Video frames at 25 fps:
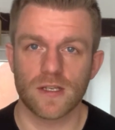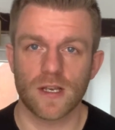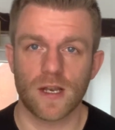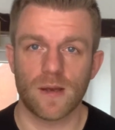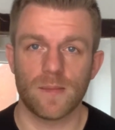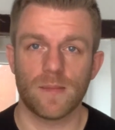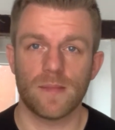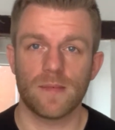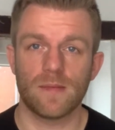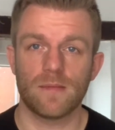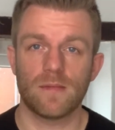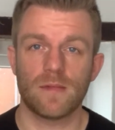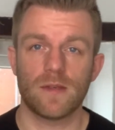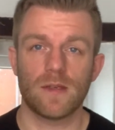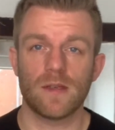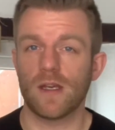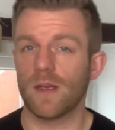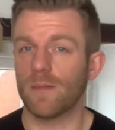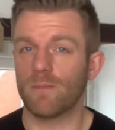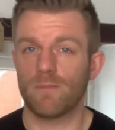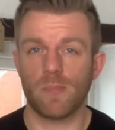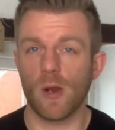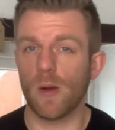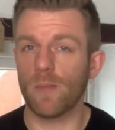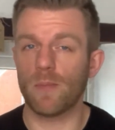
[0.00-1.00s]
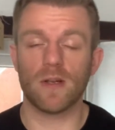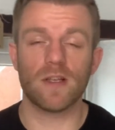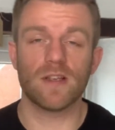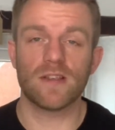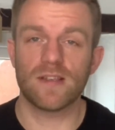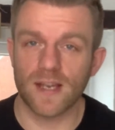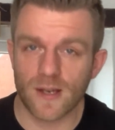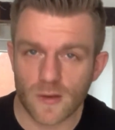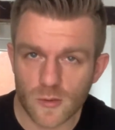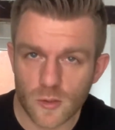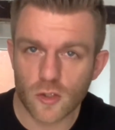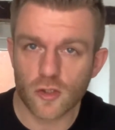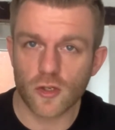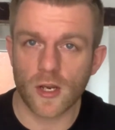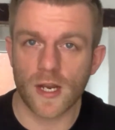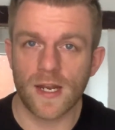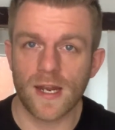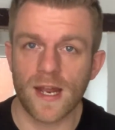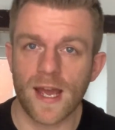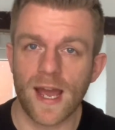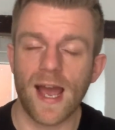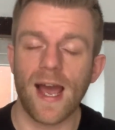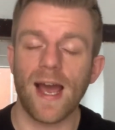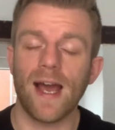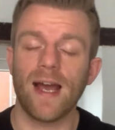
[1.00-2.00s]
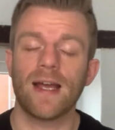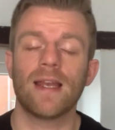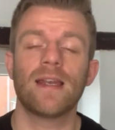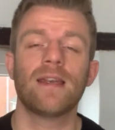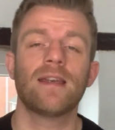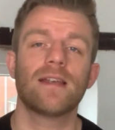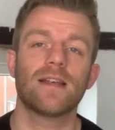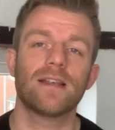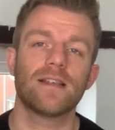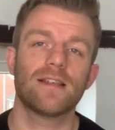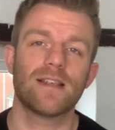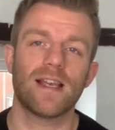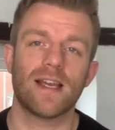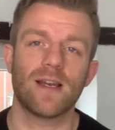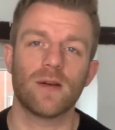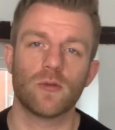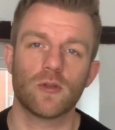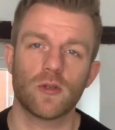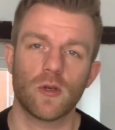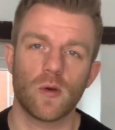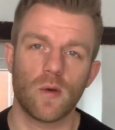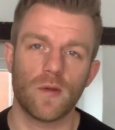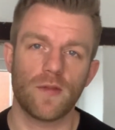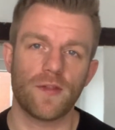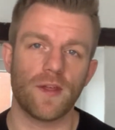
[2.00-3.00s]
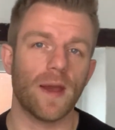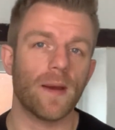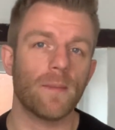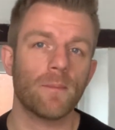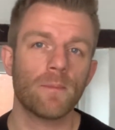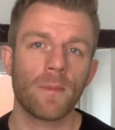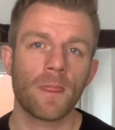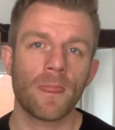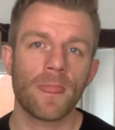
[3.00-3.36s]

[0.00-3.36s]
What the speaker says: I'm a popular sales trainer and sales author.